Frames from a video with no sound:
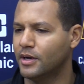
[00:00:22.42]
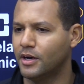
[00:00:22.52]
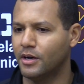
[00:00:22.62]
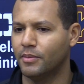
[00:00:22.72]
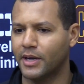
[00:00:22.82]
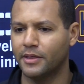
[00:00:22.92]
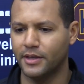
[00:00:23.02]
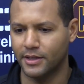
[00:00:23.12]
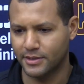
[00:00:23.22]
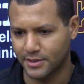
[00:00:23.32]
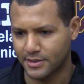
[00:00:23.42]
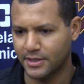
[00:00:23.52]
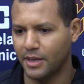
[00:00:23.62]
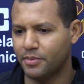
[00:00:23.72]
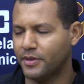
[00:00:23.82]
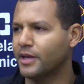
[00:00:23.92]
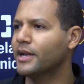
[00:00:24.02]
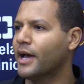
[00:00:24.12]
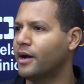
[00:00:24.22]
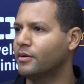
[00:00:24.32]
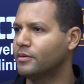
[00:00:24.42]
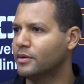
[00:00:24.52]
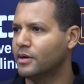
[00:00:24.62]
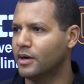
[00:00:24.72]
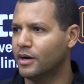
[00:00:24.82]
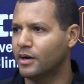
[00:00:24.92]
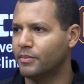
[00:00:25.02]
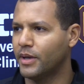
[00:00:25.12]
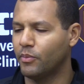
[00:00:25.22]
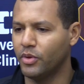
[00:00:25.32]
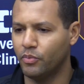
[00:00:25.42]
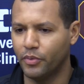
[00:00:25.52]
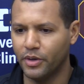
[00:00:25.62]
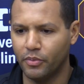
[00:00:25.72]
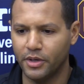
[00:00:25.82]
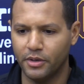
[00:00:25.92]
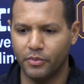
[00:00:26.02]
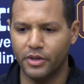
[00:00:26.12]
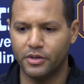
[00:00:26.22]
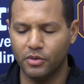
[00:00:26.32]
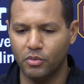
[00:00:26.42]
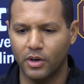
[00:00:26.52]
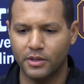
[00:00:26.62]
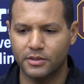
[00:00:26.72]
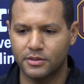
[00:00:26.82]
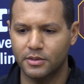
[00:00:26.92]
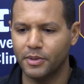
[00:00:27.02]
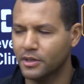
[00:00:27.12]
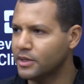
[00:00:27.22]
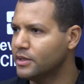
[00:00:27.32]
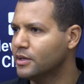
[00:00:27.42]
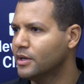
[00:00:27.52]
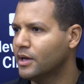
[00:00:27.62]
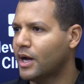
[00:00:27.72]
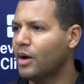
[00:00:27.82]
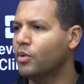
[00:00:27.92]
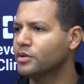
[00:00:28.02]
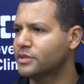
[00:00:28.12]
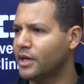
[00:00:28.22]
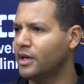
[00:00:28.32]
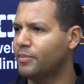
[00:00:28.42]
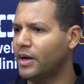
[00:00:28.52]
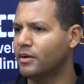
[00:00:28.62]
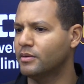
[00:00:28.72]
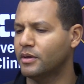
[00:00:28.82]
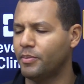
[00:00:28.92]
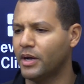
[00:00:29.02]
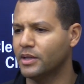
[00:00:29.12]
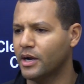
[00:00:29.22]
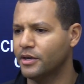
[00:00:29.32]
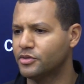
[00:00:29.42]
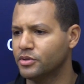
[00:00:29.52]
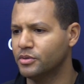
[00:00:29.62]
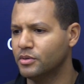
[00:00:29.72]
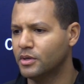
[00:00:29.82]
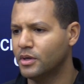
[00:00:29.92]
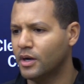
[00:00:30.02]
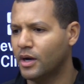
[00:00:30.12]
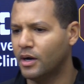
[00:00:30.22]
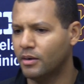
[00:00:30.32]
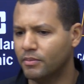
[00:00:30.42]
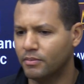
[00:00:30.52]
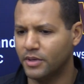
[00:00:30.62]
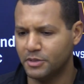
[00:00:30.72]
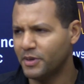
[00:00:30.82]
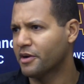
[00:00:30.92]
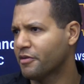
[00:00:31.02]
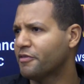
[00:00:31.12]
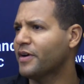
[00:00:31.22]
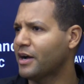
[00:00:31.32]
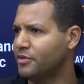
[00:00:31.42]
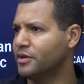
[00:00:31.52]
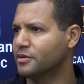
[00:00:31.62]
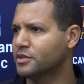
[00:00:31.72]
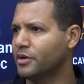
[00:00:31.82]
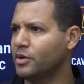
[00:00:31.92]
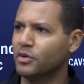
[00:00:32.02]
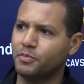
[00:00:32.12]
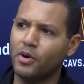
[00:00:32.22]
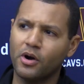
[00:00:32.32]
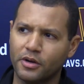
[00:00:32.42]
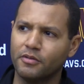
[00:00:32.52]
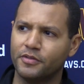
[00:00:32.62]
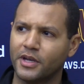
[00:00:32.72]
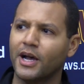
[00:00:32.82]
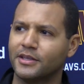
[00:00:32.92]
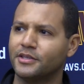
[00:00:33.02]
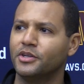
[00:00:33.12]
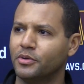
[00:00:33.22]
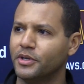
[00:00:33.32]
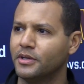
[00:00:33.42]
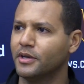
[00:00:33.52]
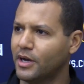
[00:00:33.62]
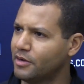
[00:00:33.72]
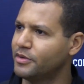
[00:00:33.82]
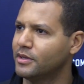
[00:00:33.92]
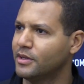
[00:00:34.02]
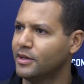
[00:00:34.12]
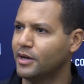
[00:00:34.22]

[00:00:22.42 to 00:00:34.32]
And I think it's the same thing now. And we do want stability. I will say about Larry Drew, he's been here for 5 years, so he was part of the continuity of it.